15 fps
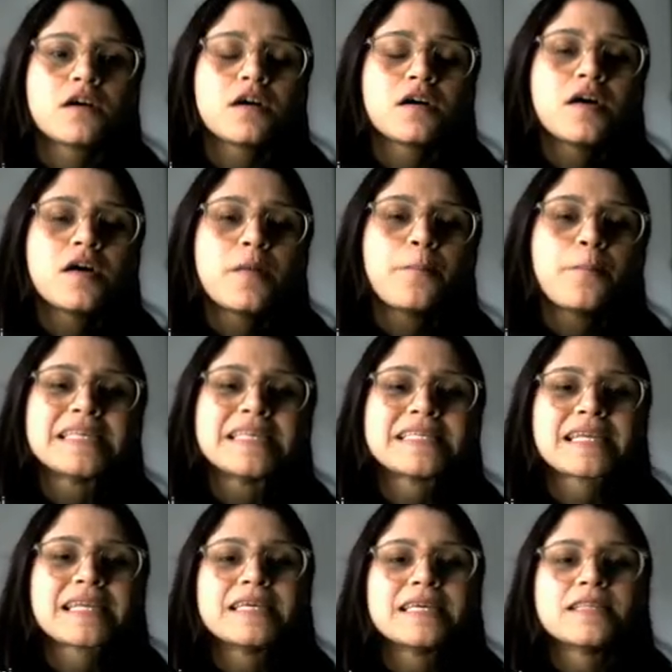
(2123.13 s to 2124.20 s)
are
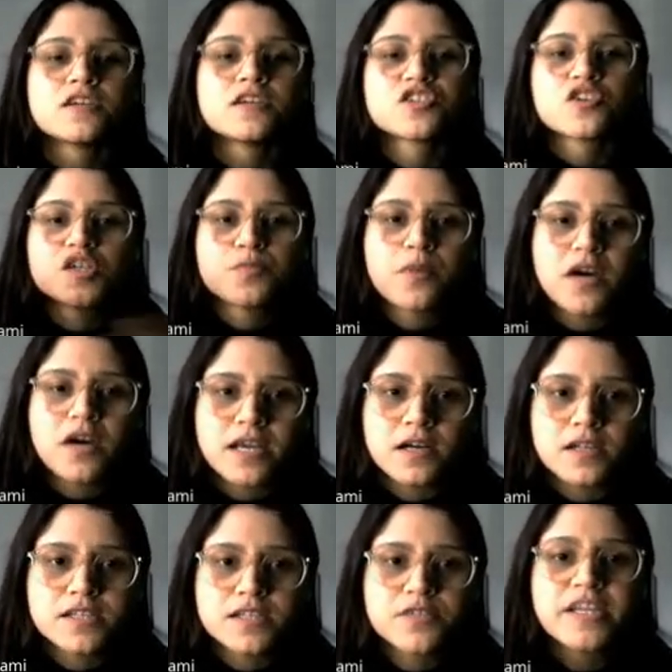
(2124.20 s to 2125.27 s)
basically the charged
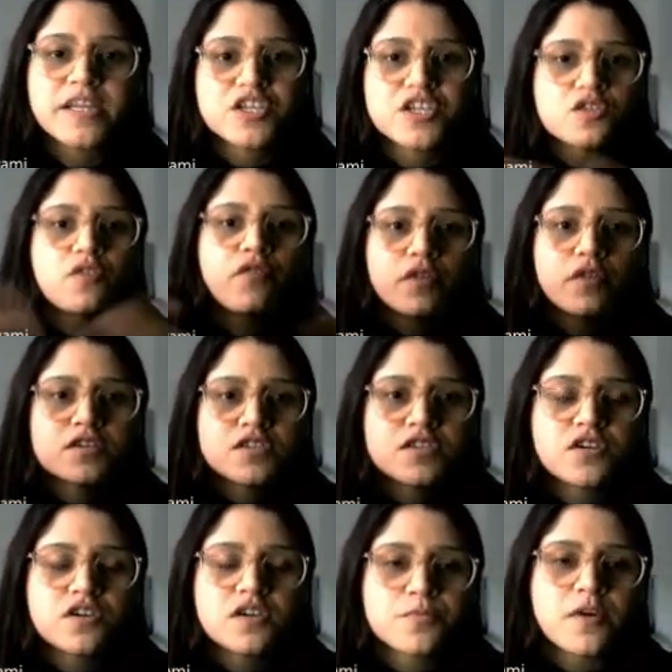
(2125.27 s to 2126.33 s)
particles, radiation of
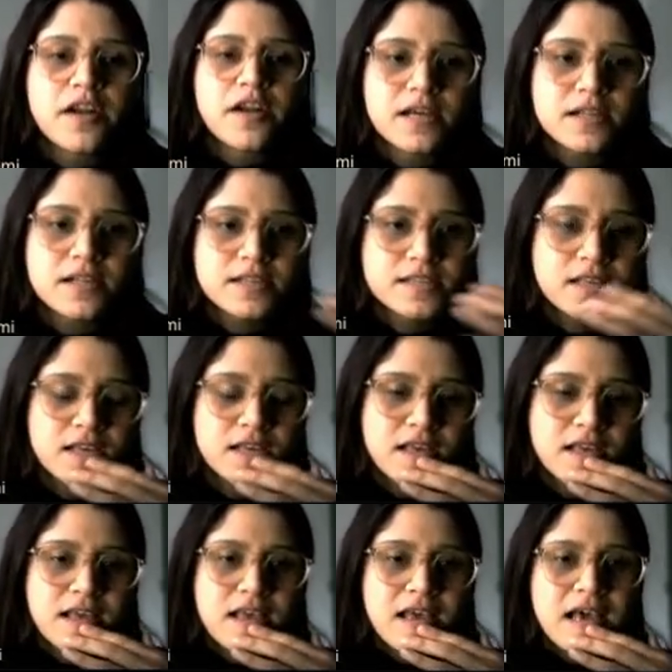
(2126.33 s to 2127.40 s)
charged particles.
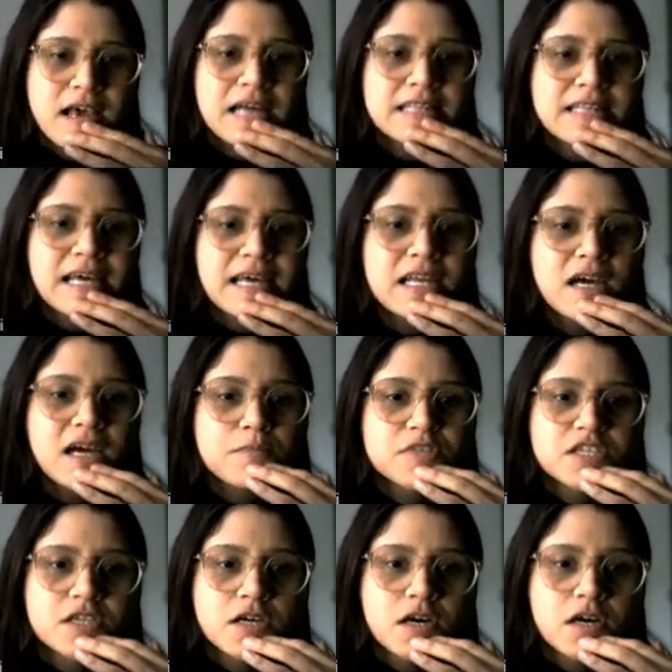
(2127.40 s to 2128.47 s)
And that
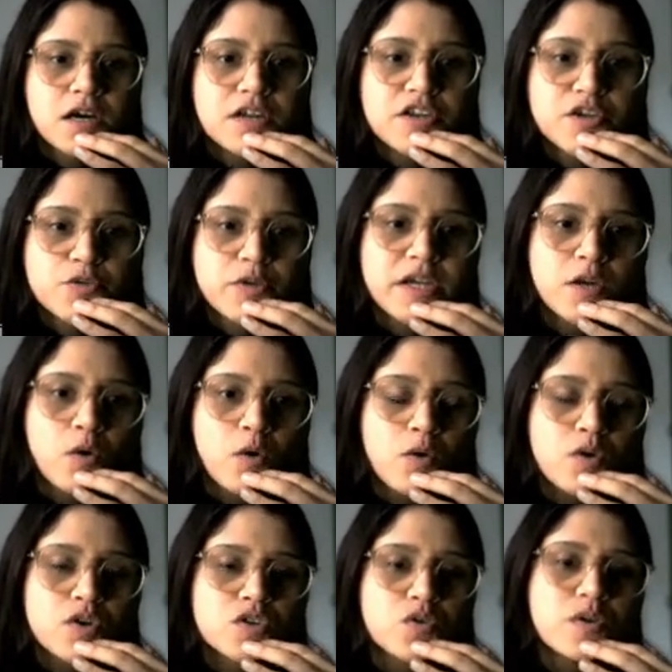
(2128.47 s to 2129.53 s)
comes to neutrino.
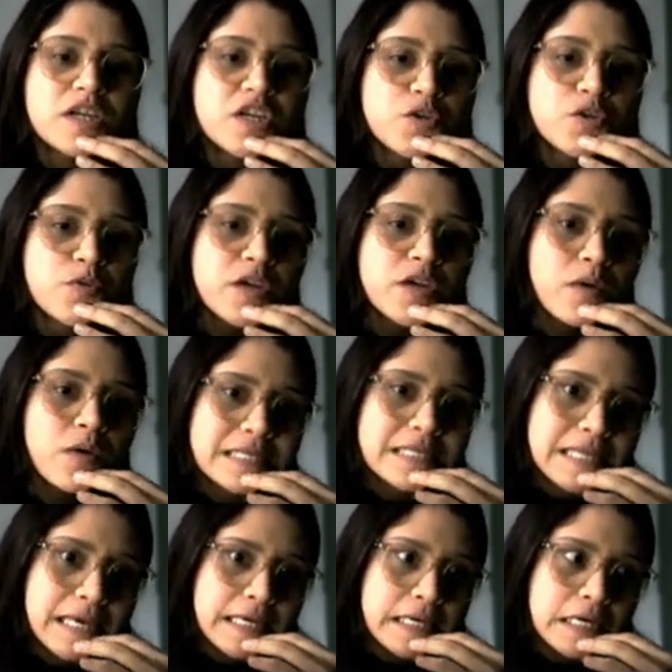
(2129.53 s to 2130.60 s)
So neutrino is
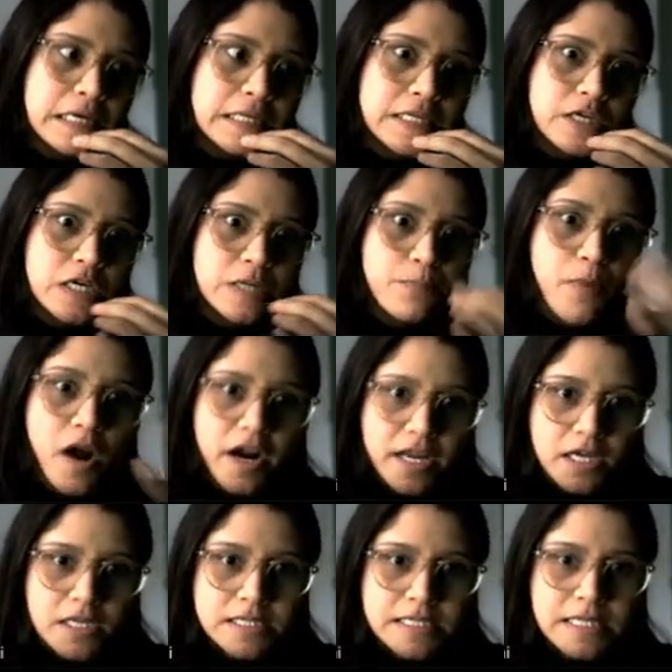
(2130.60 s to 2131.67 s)
like, they are the
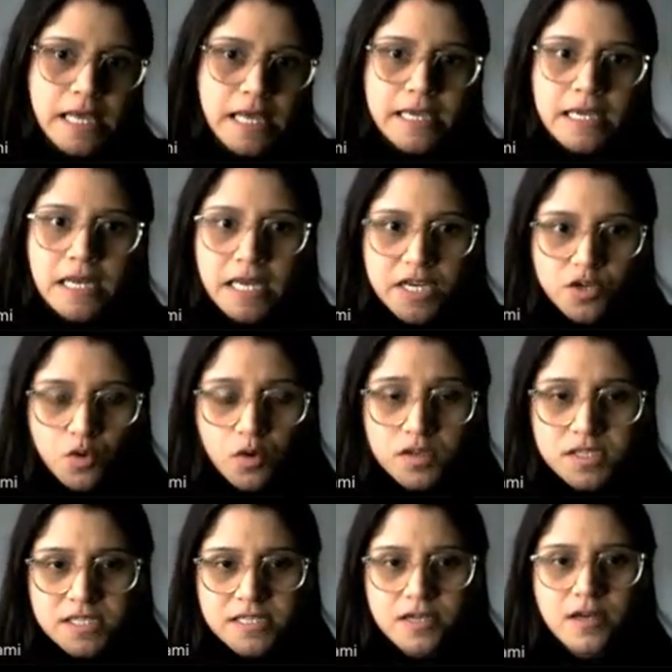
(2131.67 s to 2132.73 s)
particles like
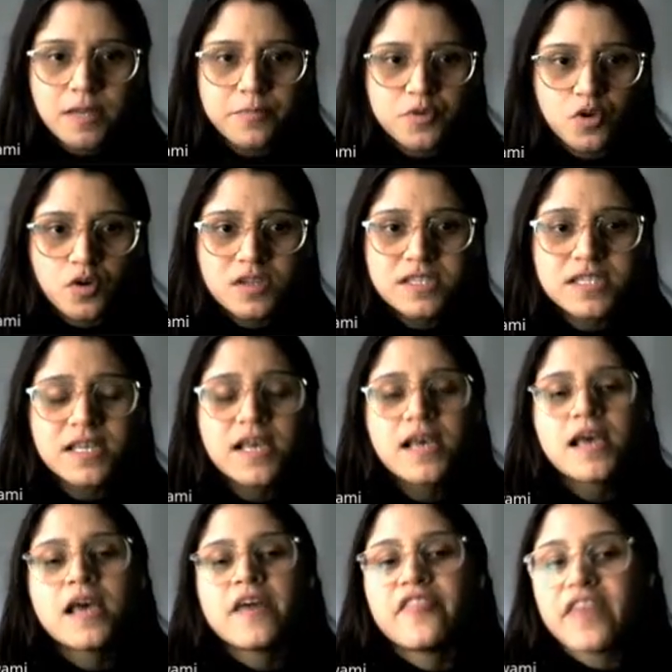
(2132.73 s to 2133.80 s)
electrons, they are leptons.
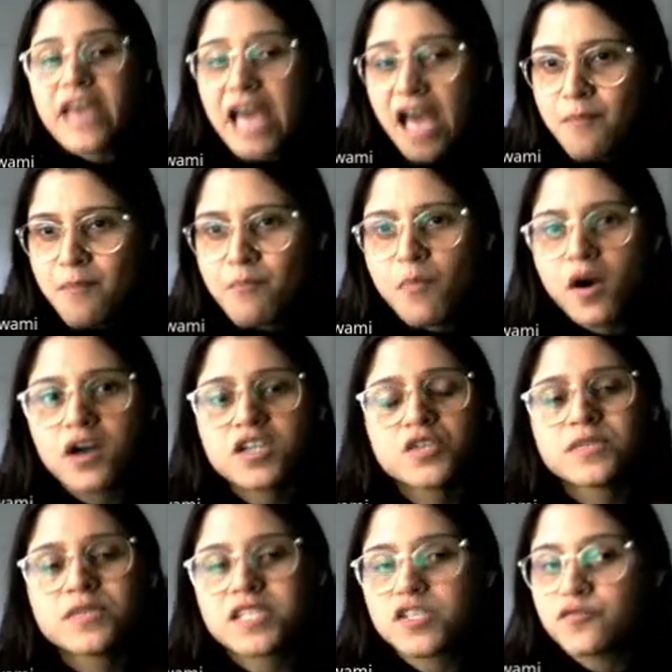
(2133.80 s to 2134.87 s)
They have mass,
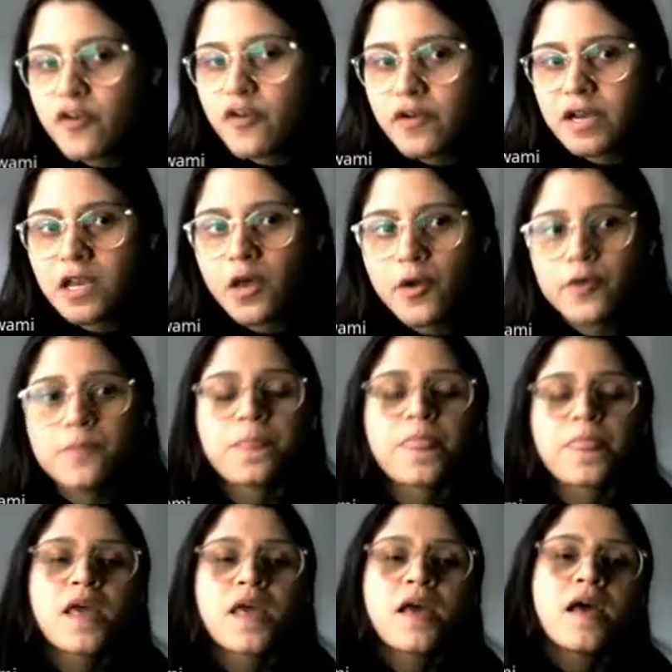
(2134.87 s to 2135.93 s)
which is very low,
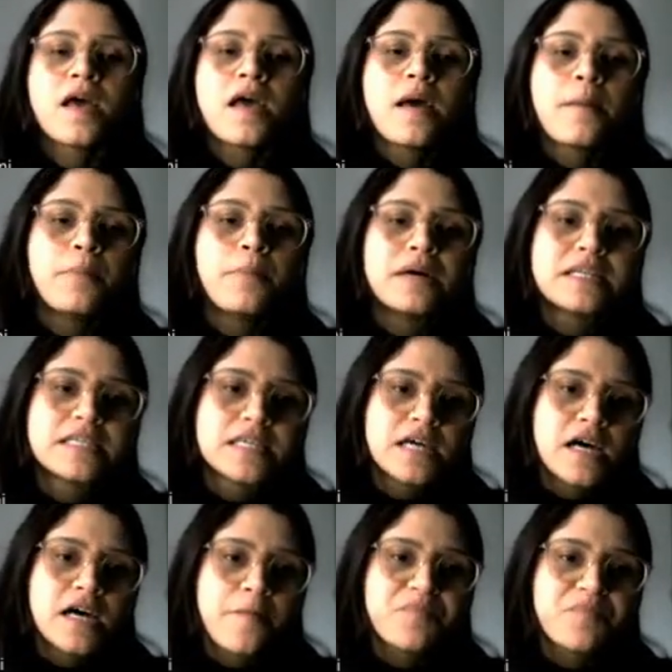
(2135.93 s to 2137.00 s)
but
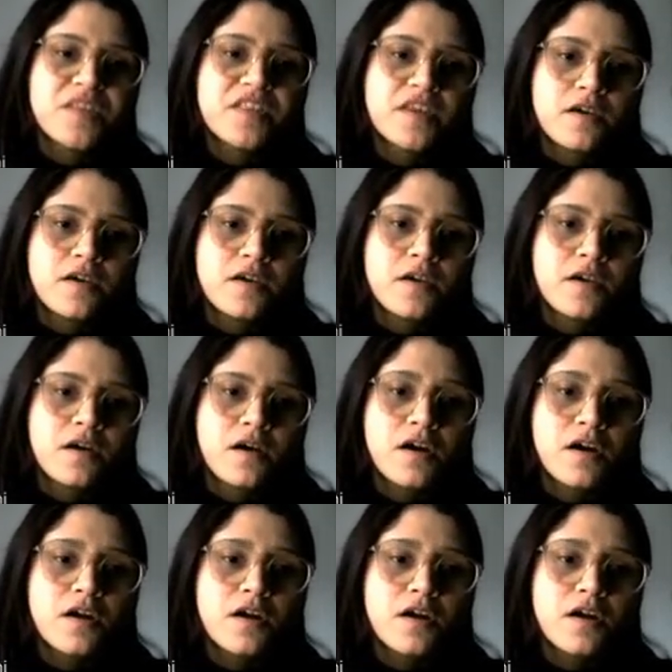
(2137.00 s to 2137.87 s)
they